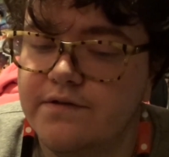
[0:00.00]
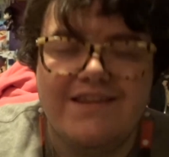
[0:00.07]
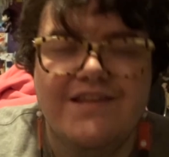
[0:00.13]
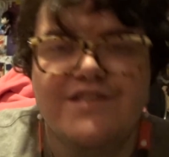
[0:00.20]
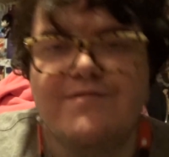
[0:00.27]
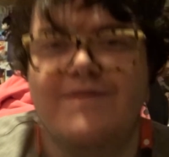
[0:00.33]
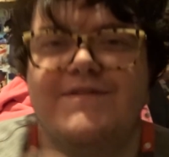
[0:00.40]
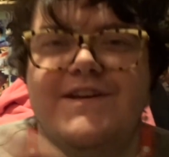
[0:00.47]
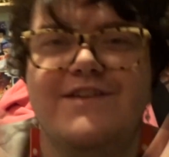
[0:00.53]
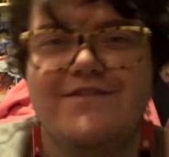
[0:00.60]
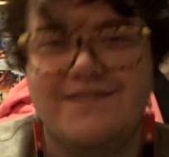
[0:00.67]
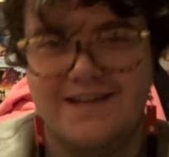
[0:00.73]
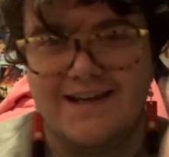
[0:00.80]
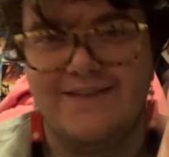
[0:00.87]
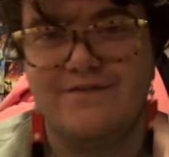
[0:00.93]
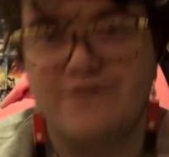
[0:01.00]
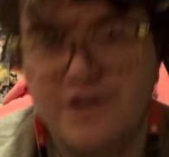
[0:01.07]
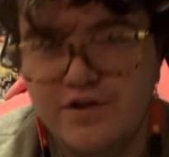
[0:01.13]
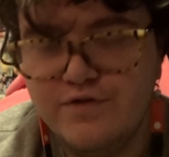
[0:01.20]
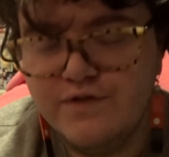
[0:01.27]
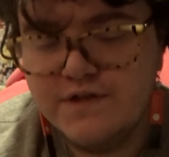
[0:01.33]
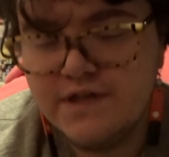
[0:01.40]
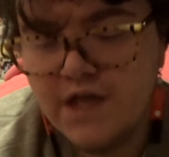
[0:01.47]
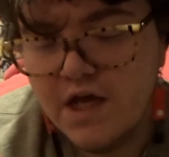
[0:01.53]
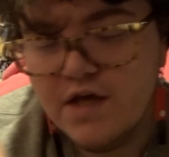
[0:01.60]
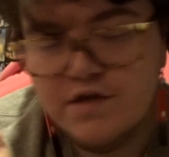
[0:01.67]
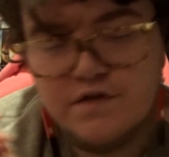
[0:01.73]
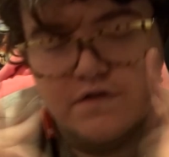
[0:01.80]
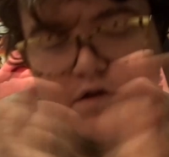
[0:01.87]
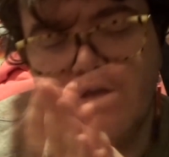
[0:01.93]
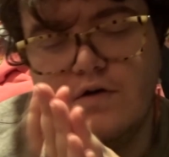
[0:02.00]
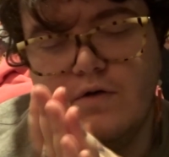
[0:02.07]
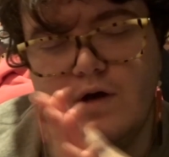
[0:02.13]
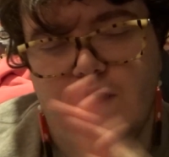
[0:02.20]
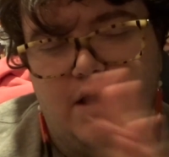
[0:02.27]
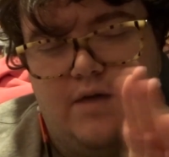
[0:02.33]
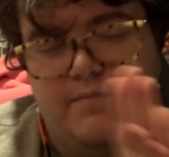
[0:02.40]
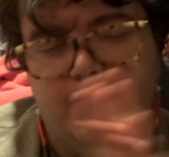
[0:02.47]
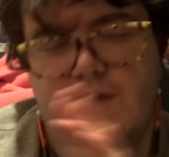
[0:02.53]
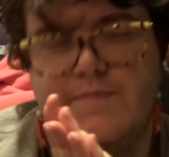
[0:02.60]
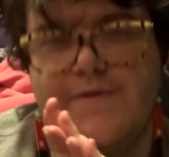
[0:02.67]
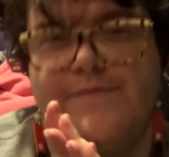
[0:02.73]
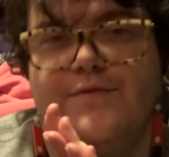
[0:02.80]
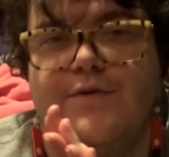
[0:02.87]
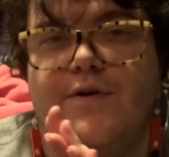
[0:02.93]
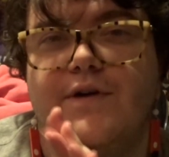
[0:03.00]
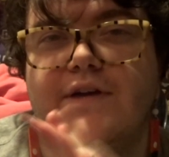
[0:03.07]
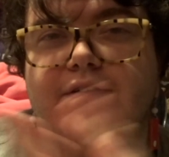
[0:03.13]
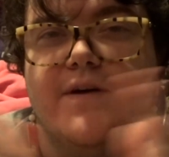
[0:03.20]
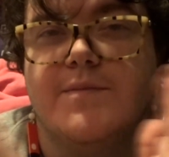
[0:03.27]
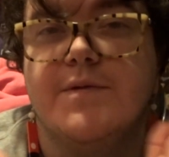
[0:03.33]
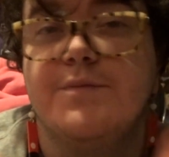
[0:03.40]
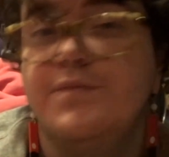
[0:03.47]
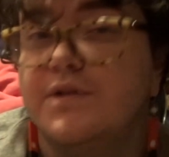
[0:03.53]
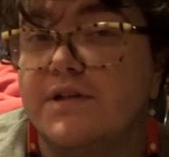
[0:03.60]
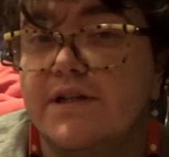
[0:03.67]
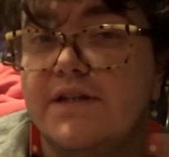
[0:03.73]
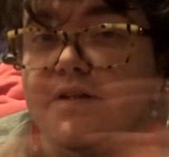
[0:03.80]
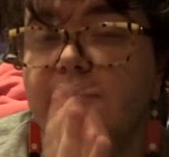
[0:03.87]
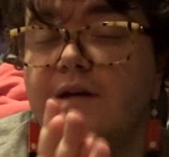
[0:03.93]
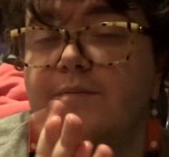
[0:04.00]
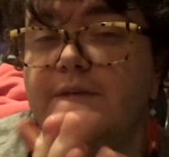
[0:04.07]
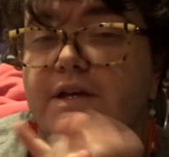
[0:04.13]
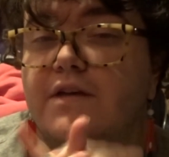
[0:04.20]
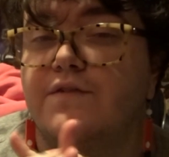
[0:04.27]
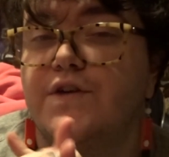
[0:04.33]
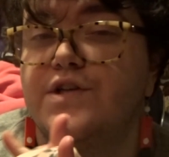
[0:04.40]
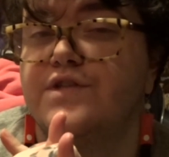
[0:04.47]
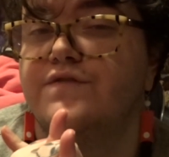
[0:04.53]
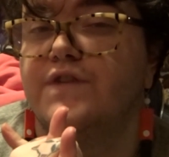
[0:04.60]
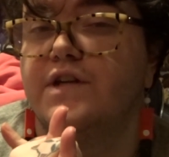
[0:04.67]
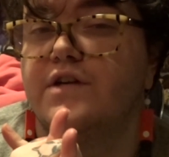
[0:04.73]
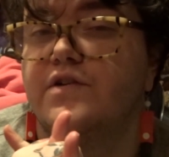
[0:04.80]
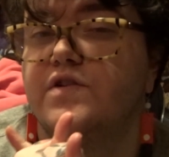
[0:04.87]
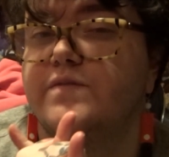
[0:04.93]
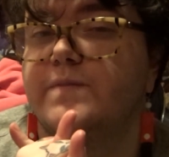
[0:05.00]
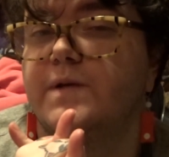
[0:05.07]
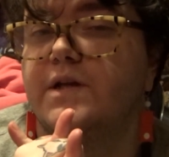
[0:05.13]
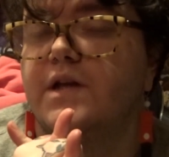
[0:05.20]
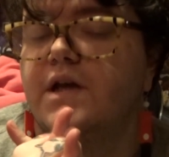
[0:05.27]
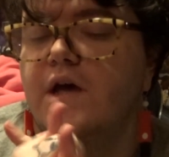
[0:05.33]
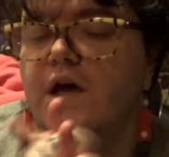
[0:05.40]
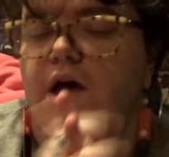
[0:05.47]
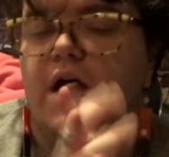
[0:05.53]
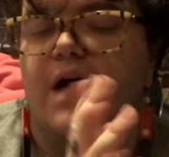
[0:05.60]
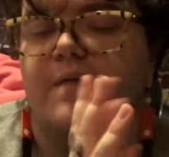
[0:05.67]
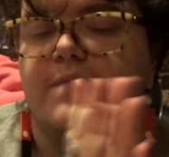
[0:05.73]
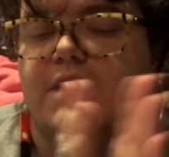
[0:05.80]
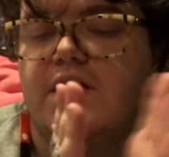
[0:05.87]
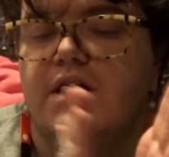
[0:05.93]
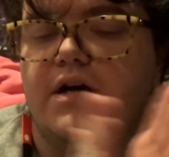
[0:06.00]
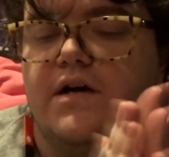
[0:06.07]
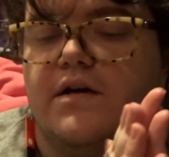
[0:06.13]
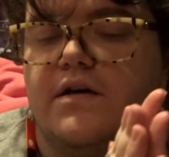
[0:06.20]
These are my videos that get views, so I probably won't give up completely on making Genshin videos, but I may